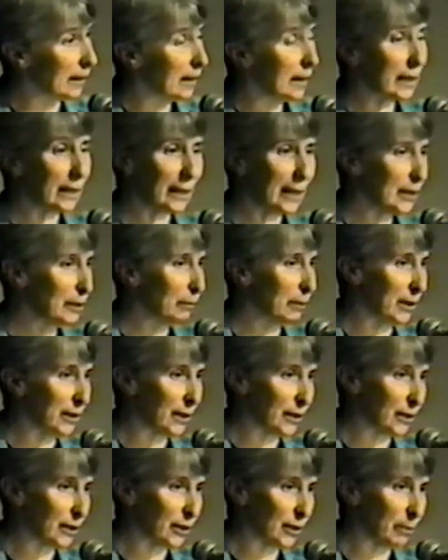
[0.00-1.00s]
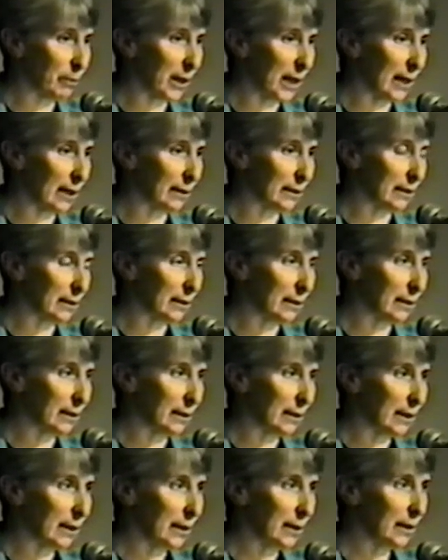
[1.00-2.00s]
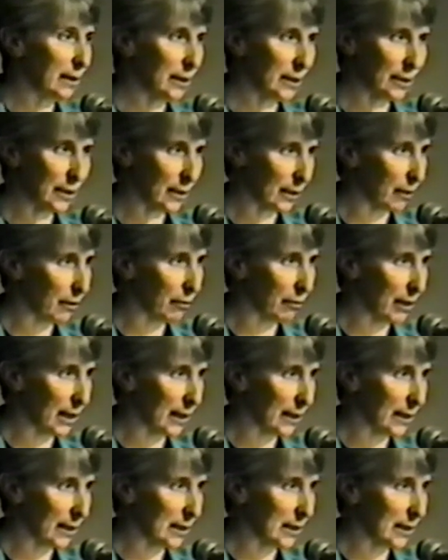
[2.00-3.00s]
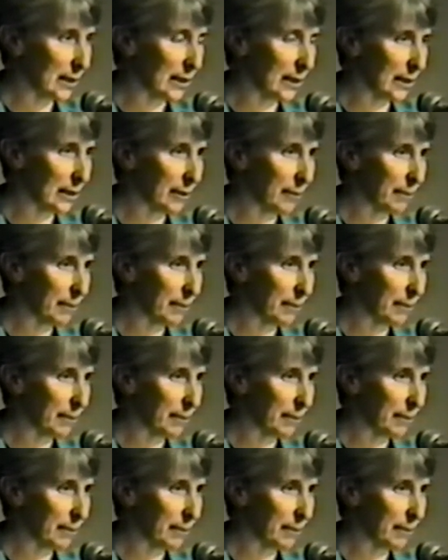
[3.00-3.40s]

That's what this is about. This is the threat that's here.